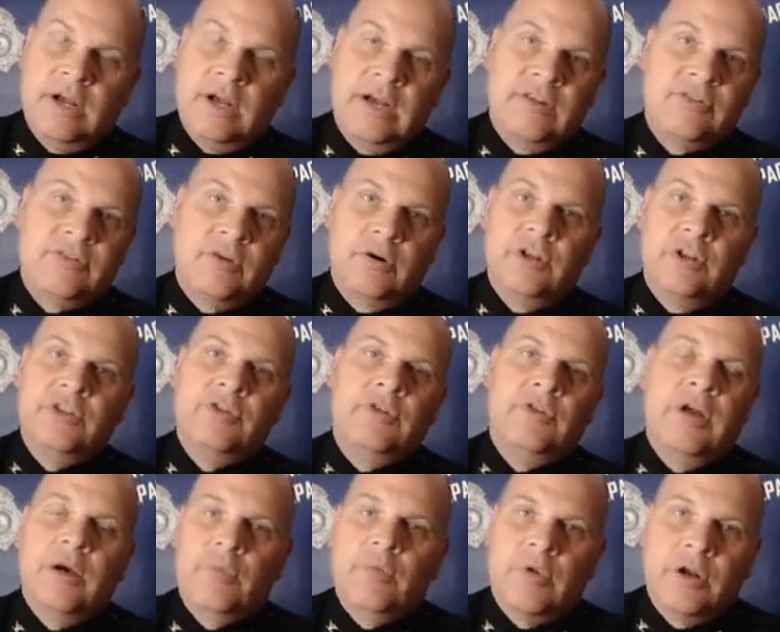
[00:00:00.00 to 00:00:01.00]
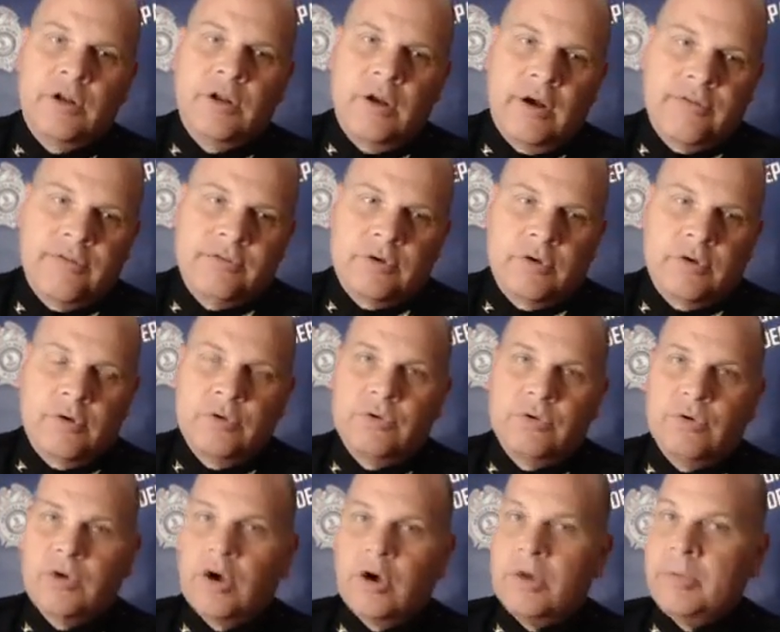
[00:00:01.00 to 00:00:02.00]
I certainly do not want an officer going
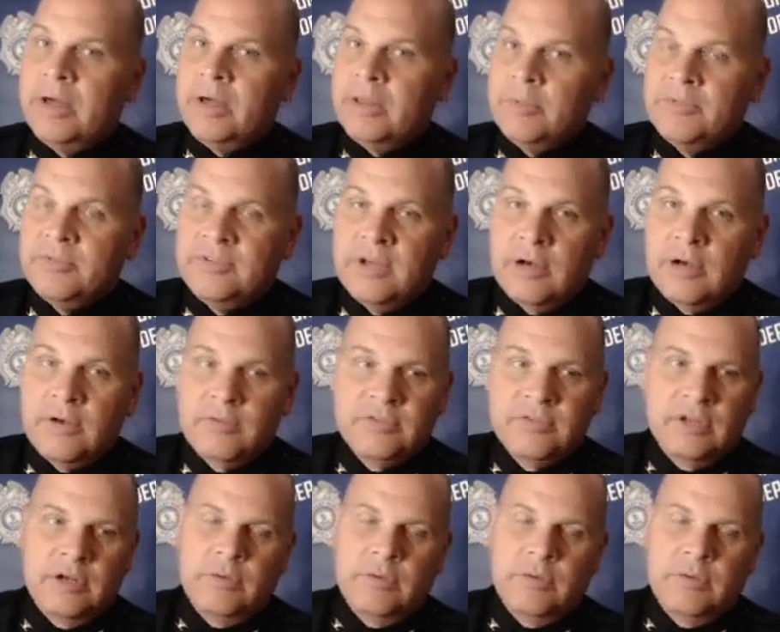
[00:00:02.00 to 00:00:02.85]
to a call by themselves.